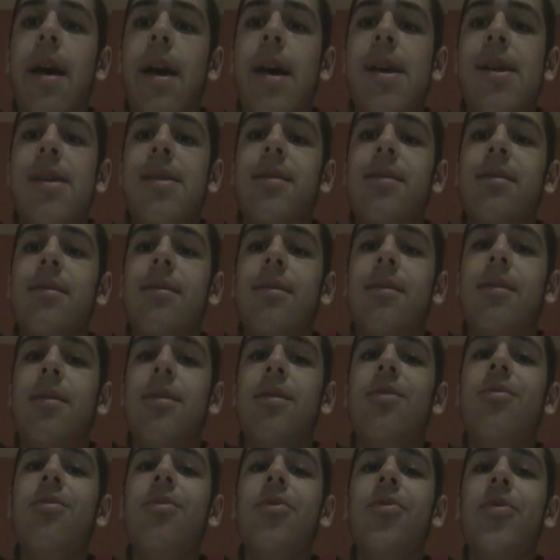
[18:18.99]
And in the
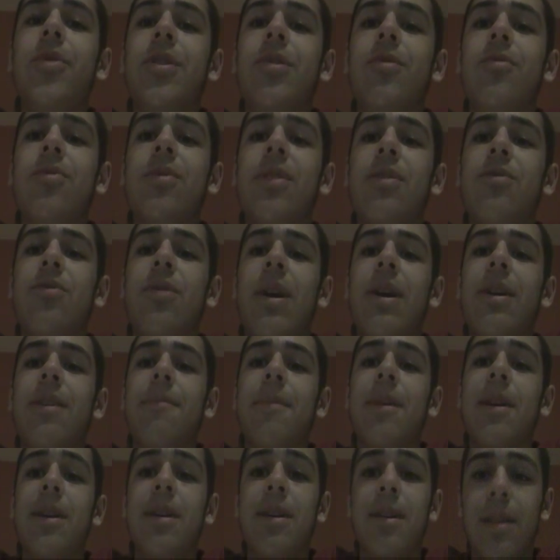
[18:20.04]
new Looney Tunes, they try to
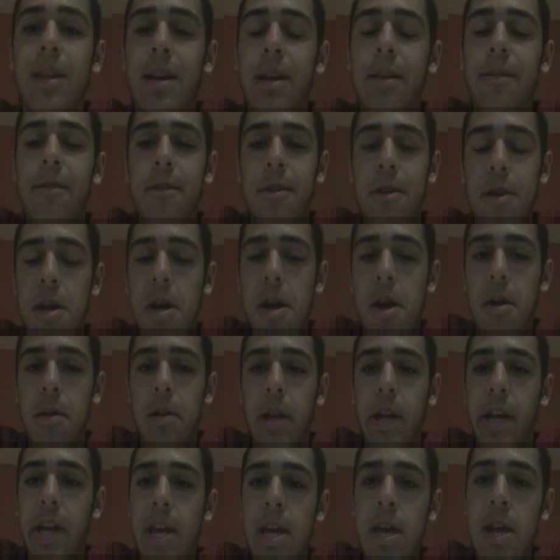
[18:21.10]
make it like
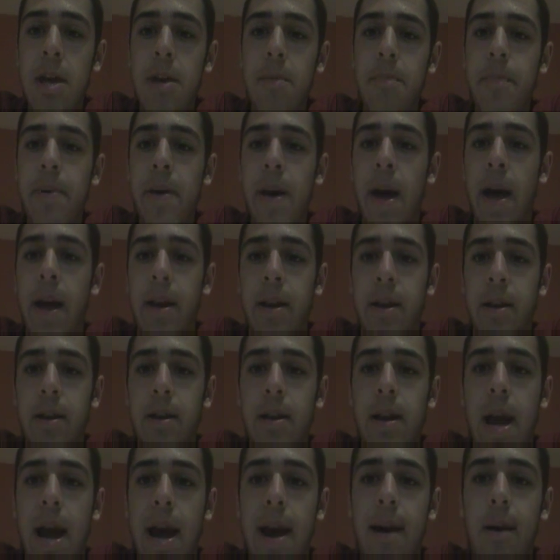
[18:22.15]
hip and
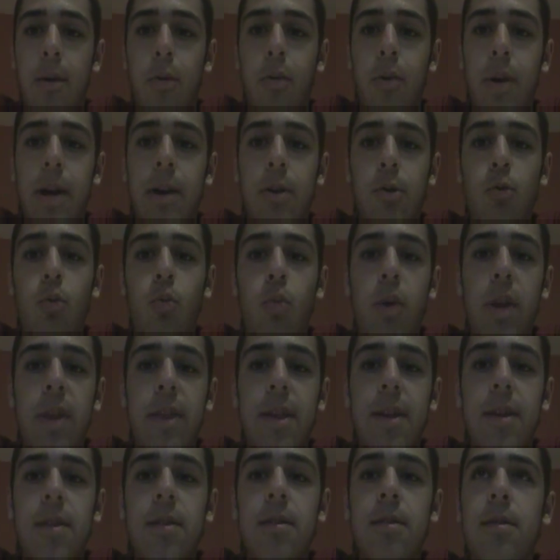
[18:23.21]
now and with
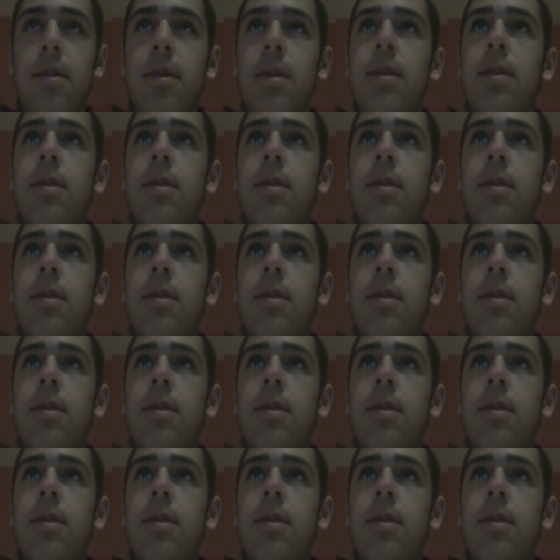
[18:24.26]
it.